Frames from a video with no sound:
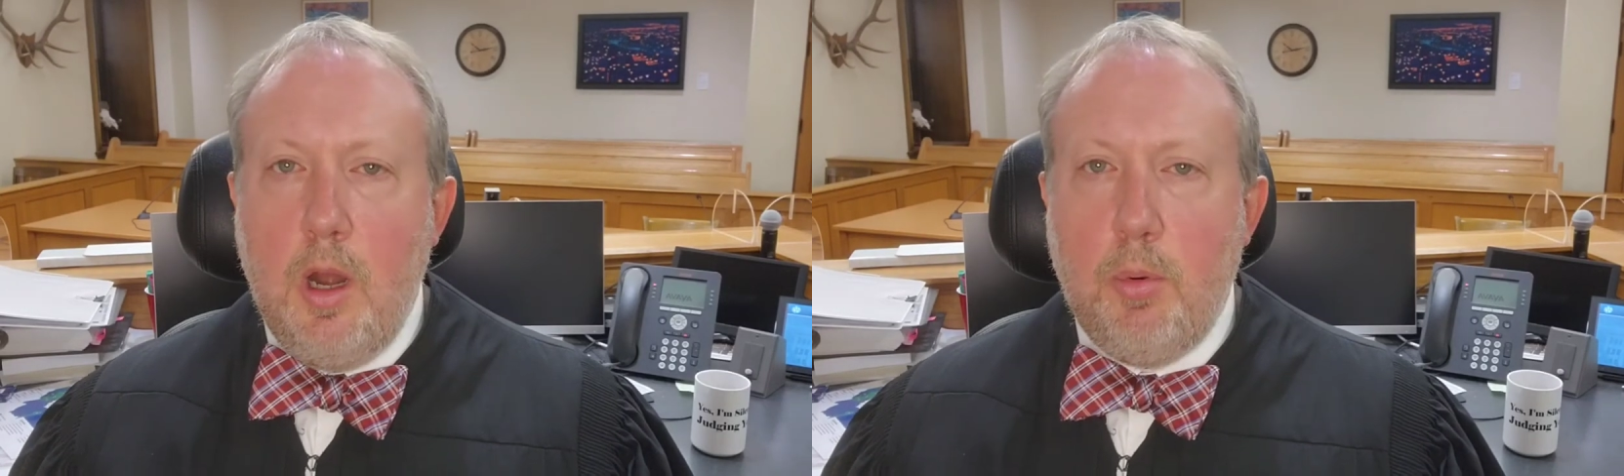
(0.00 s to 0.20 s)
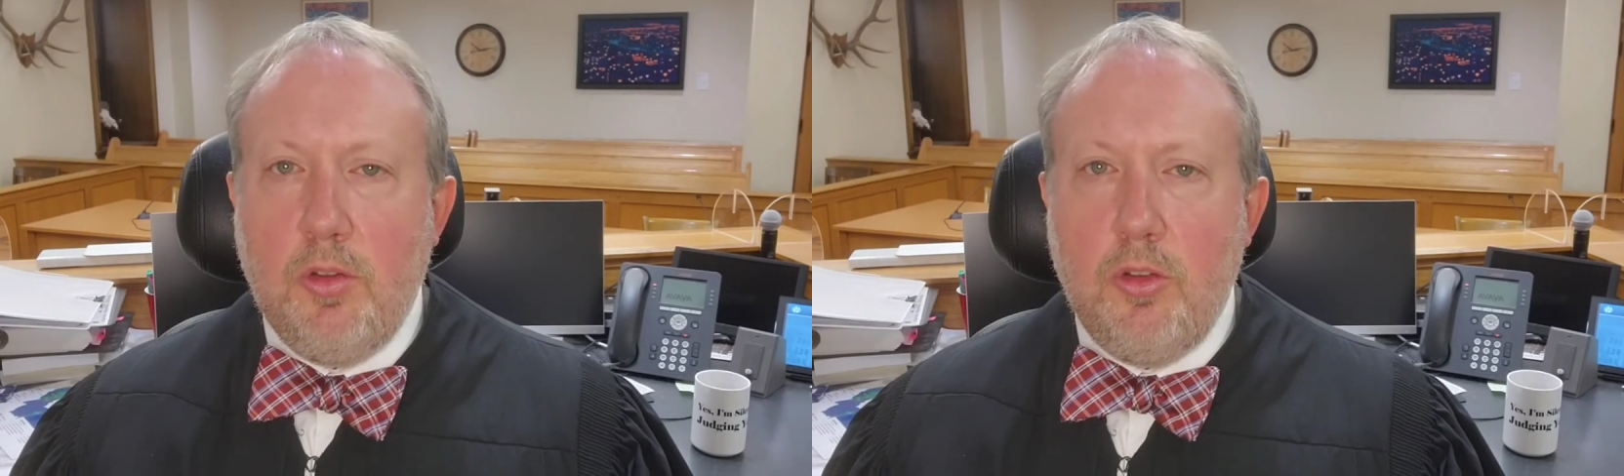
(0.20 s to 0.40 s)

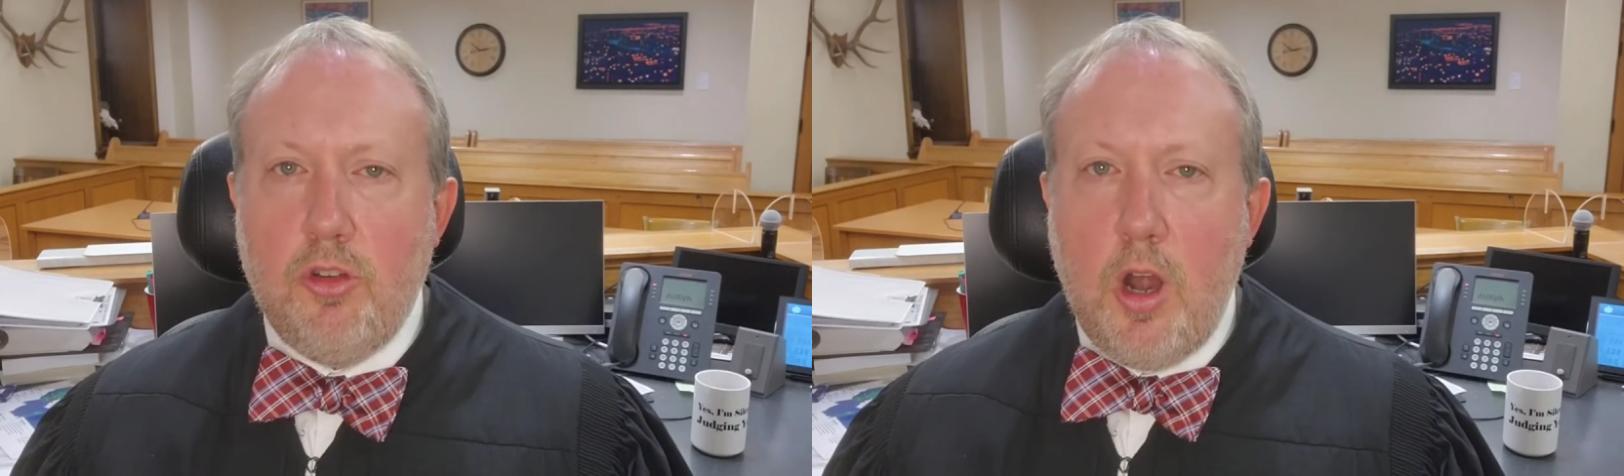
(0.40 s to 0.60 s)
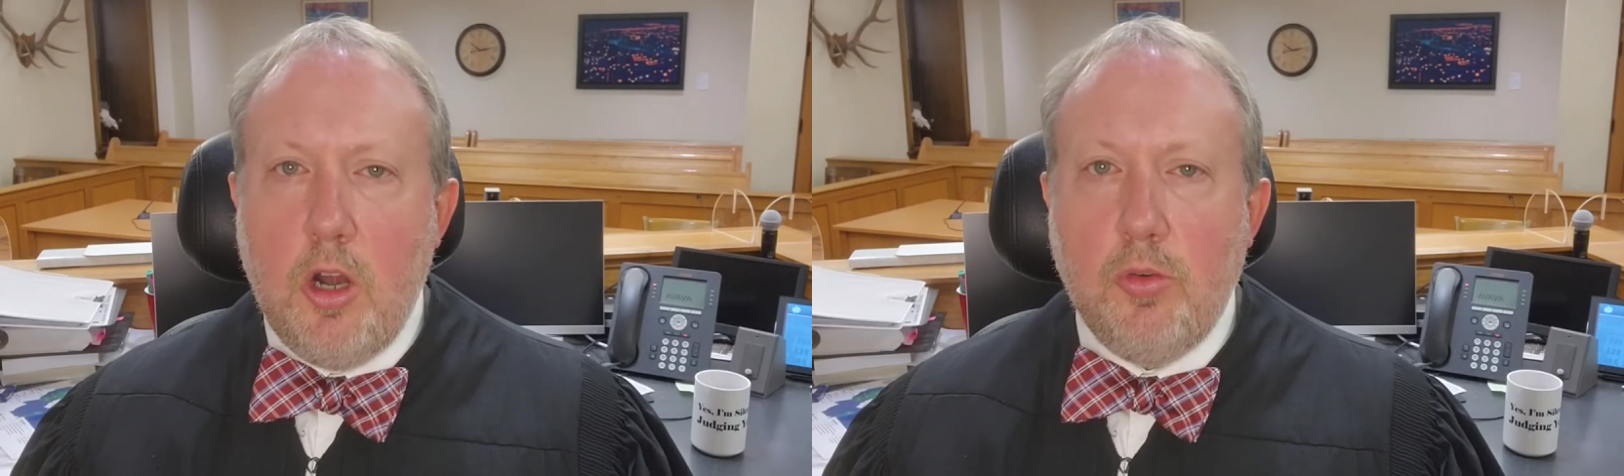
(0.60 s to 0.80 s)
A person
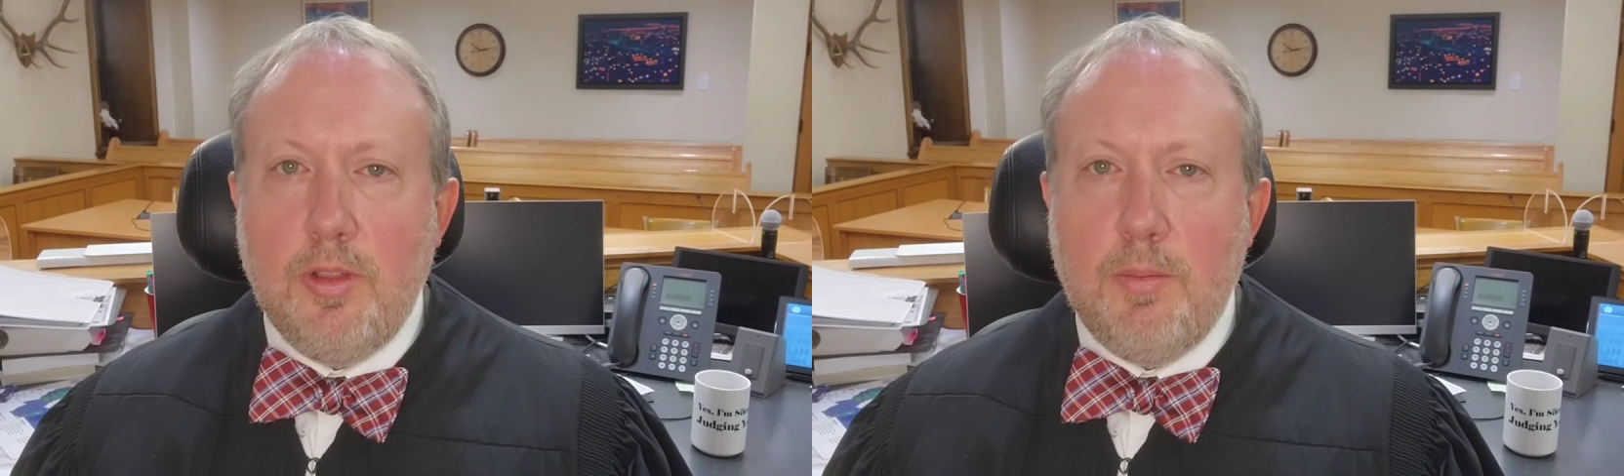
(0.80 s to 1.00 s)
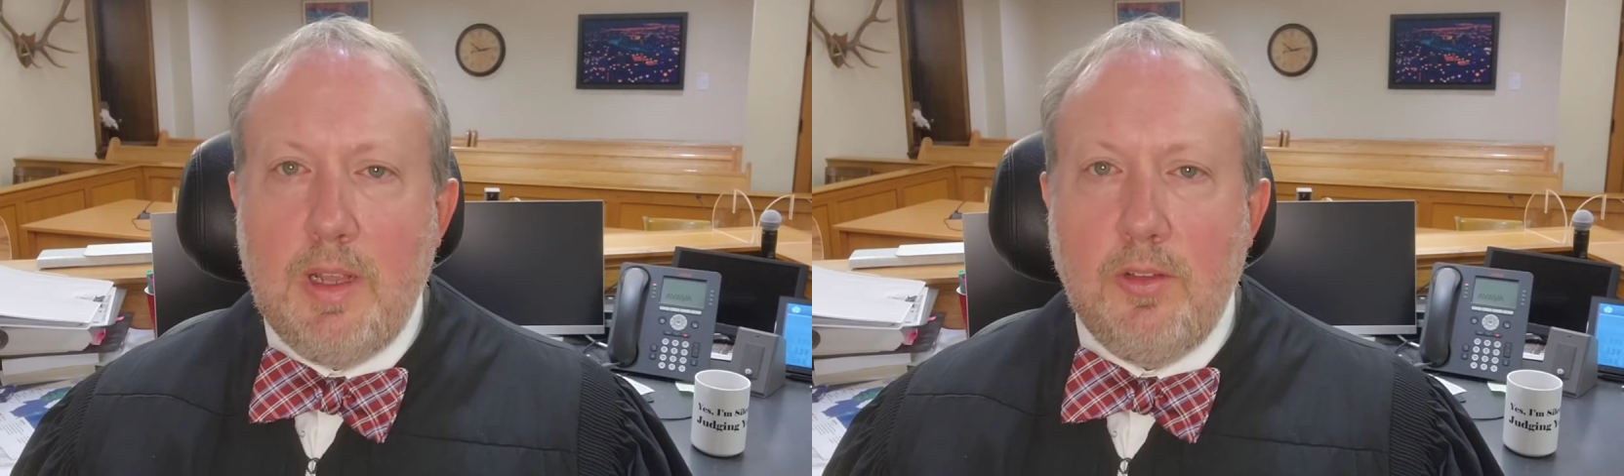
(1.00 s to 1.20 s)
charged with
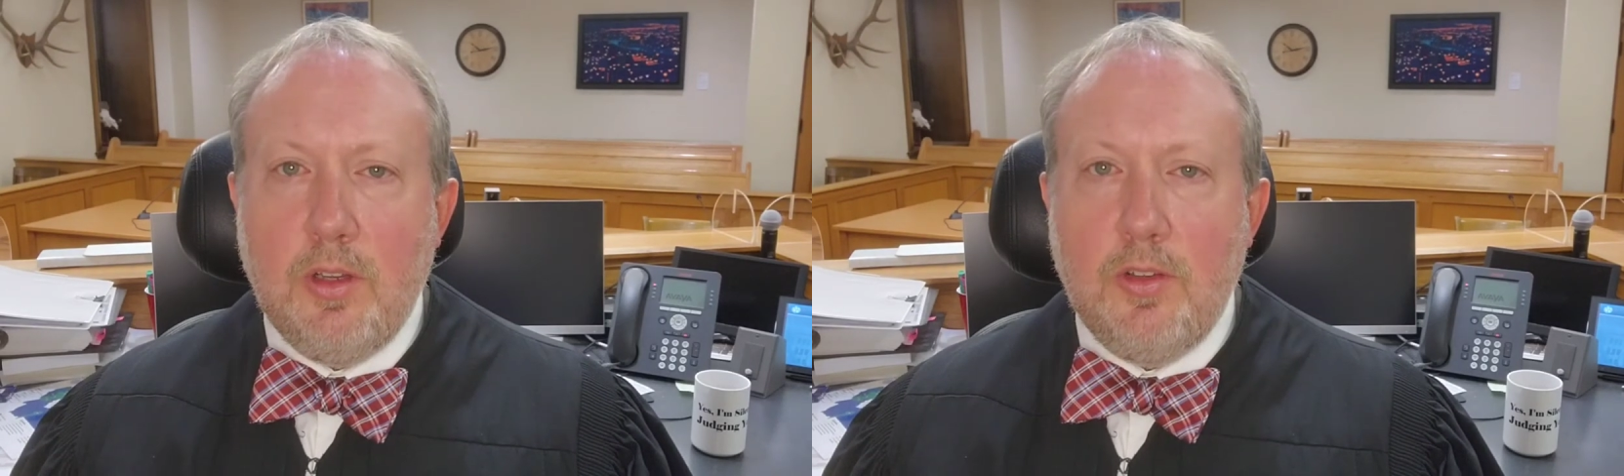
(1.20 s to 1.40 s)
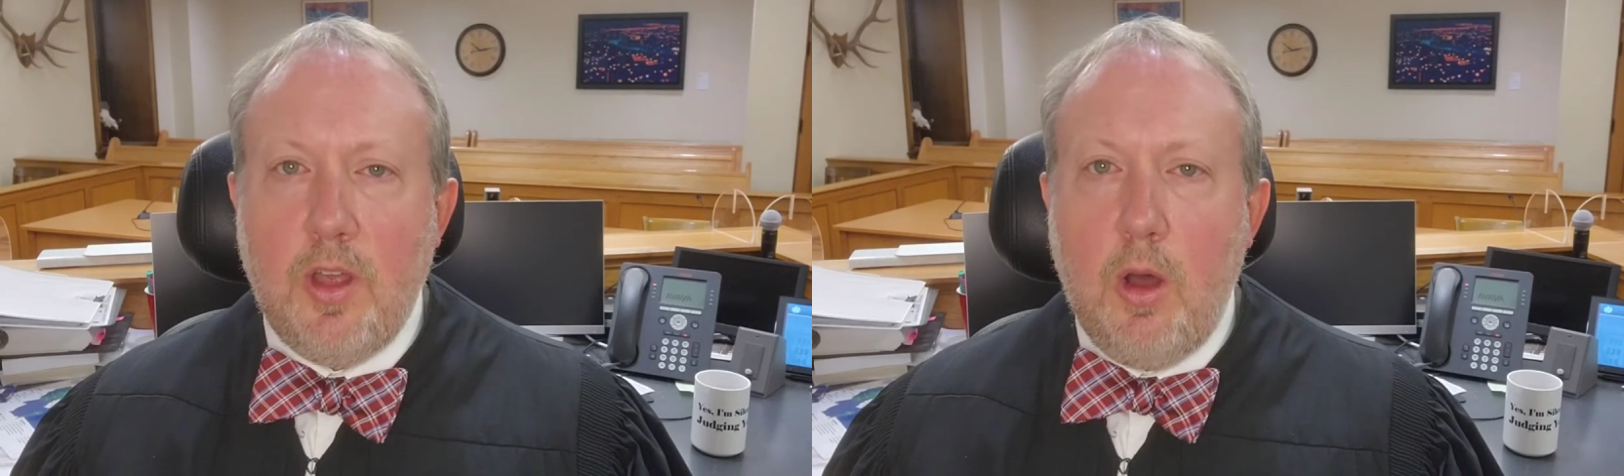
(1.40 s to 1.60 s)
domestic
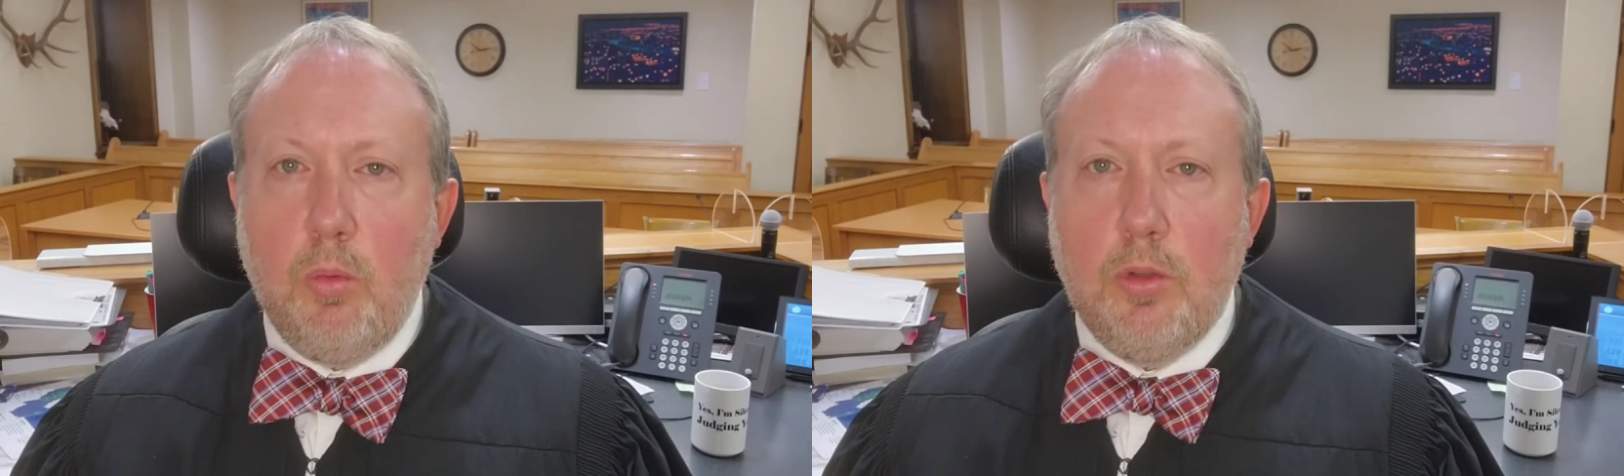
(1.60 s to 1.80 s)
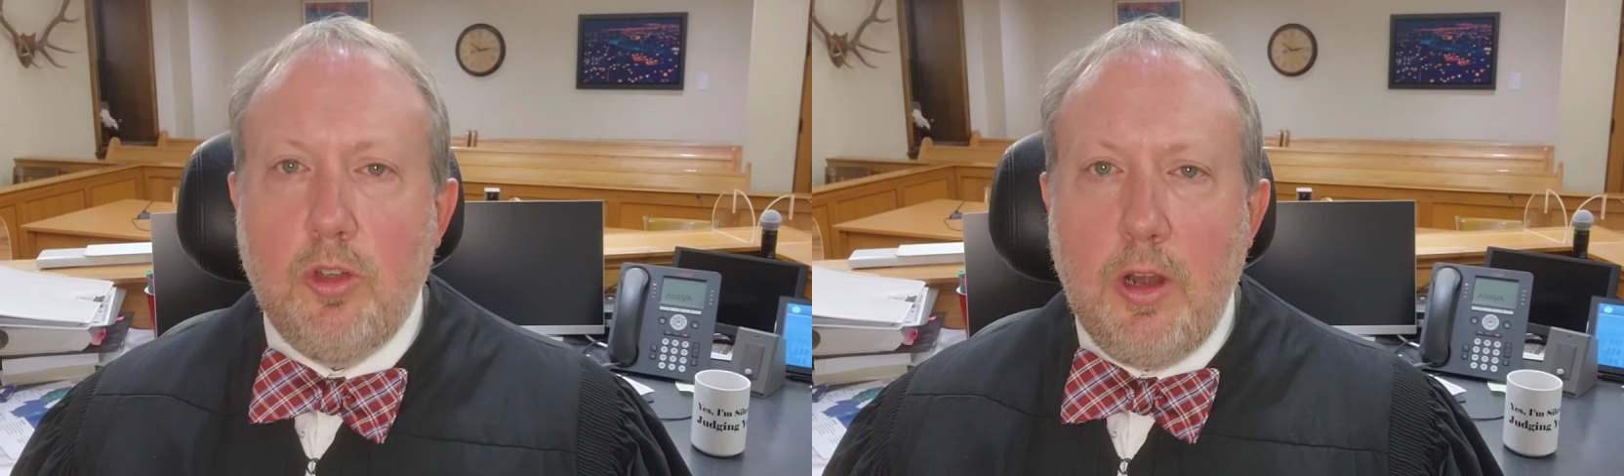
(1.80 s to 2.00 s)
assault
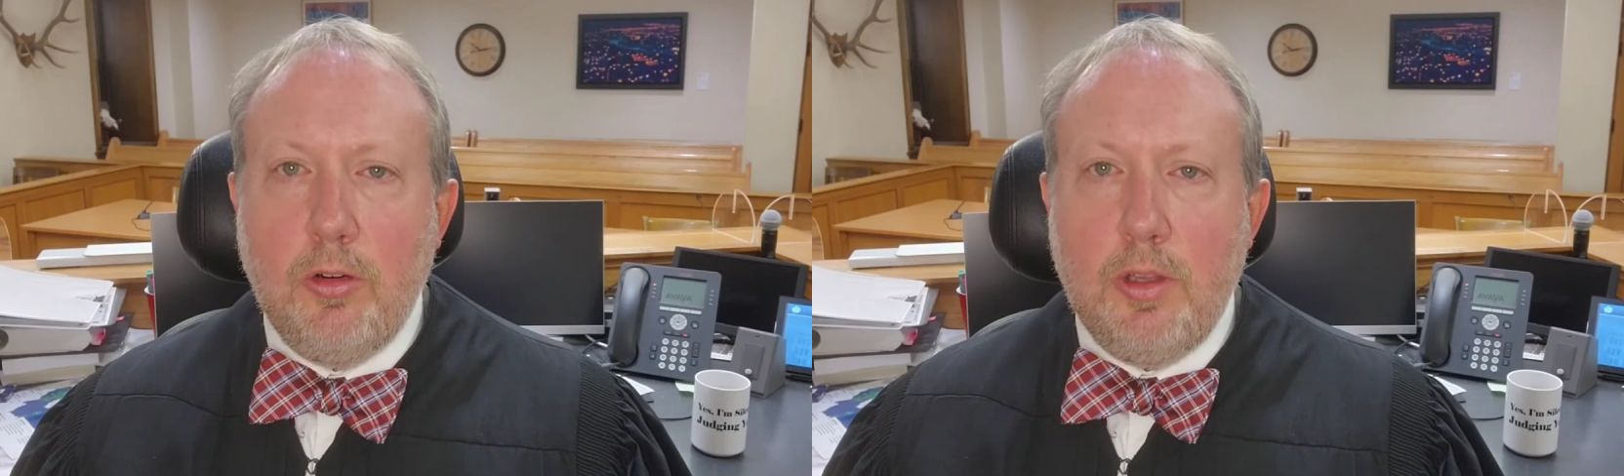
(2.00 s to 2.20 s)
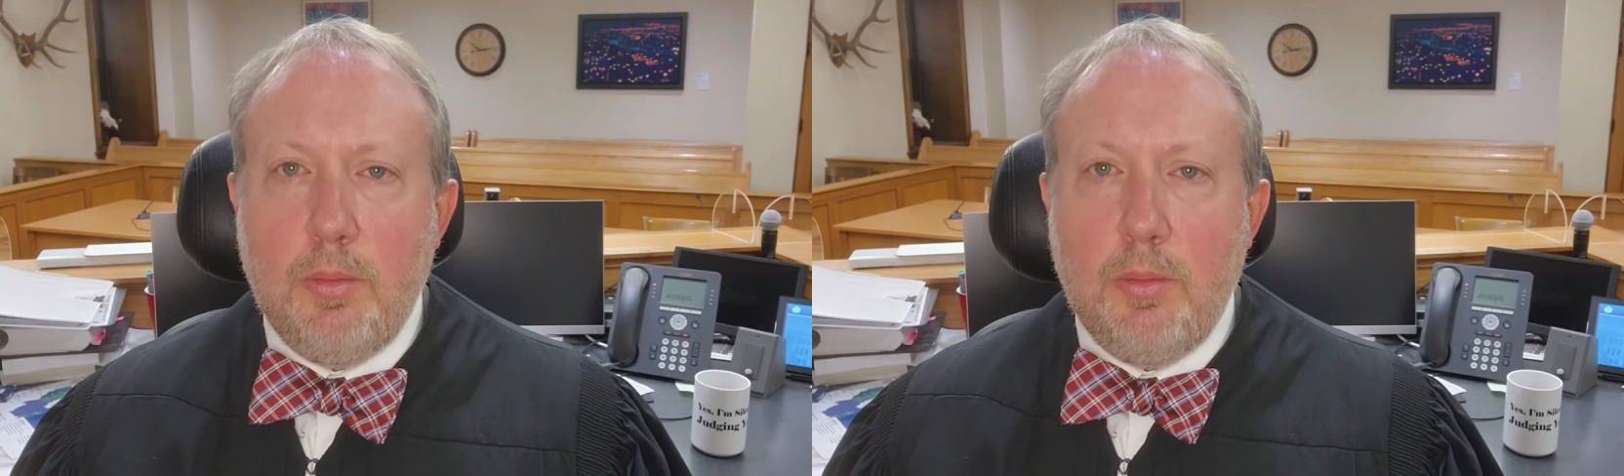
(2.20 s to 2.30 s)
will generally